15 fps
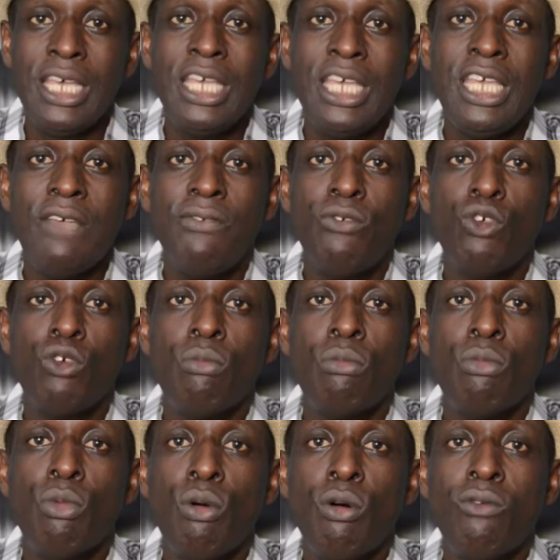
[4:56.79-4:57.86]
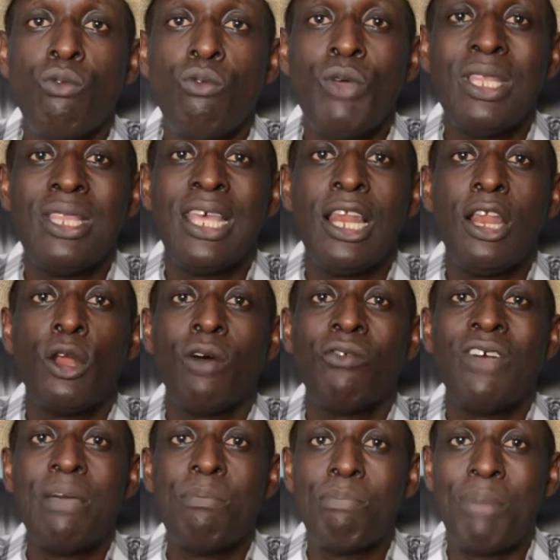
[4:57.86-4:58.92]
if you move with a lot of
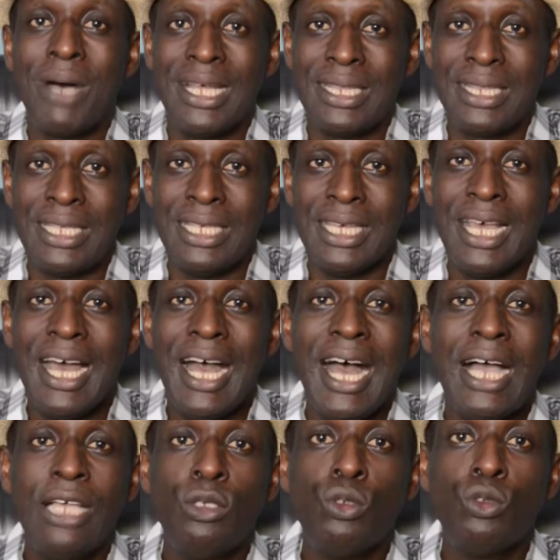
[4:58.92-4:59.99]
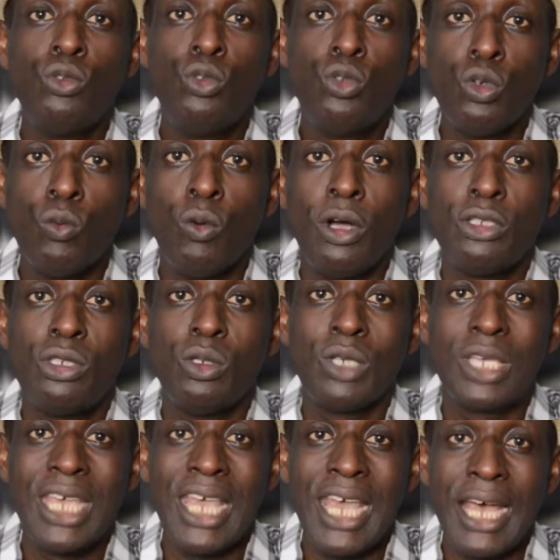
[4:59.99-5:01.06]
empathy, and you do what you
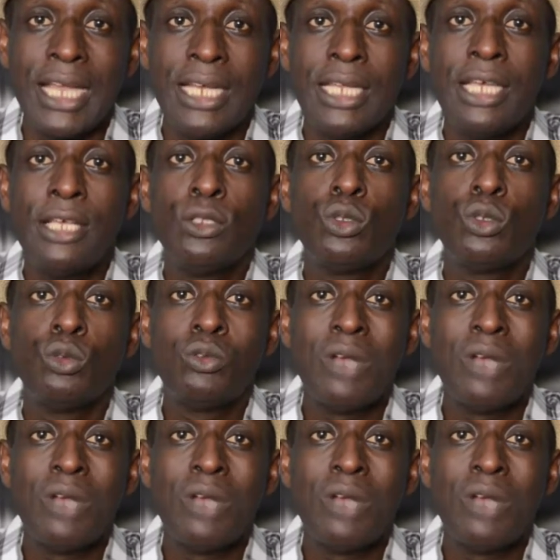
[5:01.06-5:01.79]
can to